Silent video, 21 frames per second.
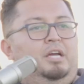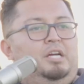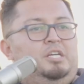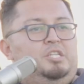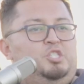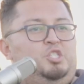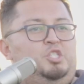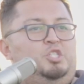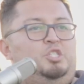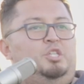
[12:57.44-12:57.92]

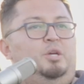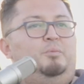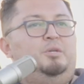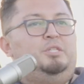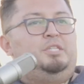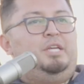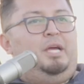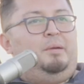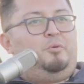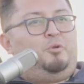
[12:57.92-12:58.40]

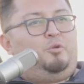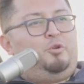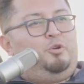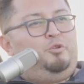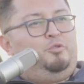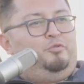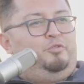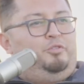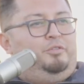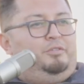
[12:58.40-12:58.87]
Summertime
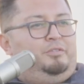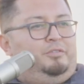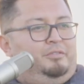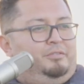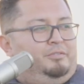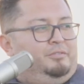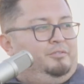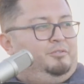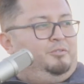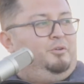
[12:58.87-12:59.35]
Groove,
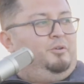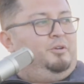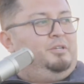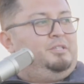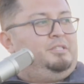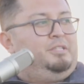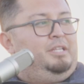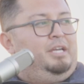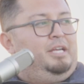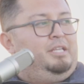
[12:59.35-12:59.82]
of
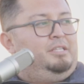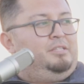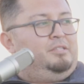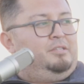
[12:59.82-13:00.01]
course, that